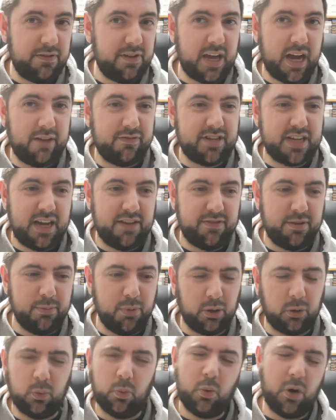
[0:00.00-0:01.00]
You have to have the
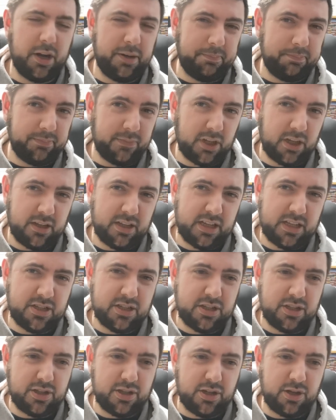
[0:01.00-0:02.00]
Model 1, I think,
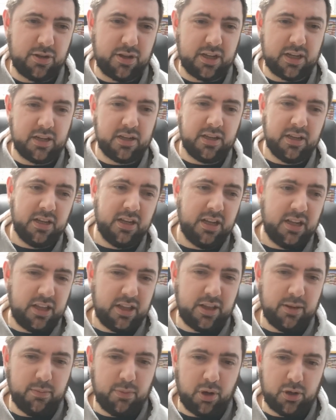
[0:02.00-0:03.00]
to do the
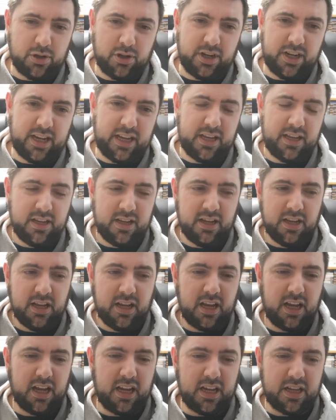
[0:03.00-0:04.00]
mod on it.
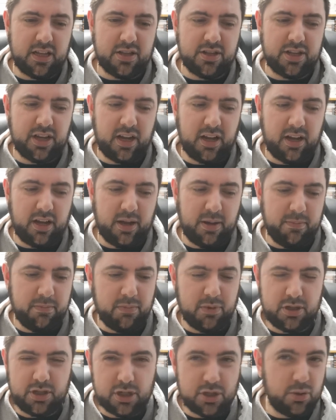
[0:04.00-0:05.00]
And
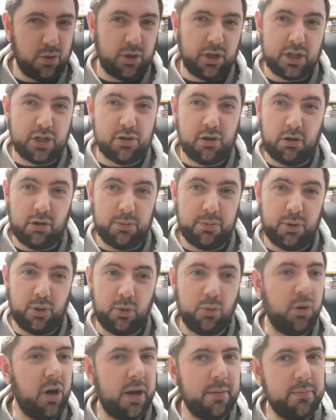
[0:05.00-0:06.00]
does all the controller port
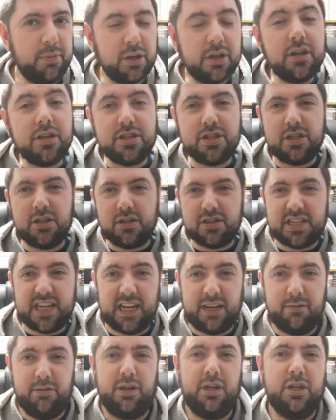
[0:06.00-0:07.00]
work? Because you're not
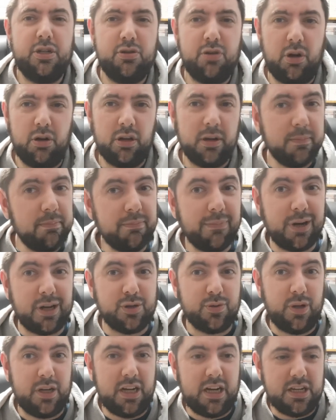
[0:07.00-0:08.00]
selling it with a controller, might
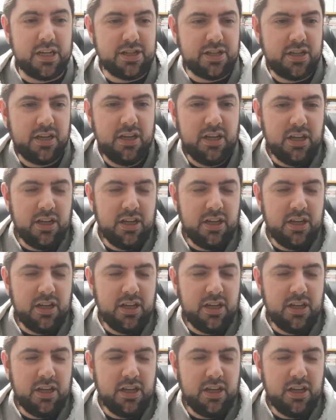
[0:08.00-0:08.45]
as well ask.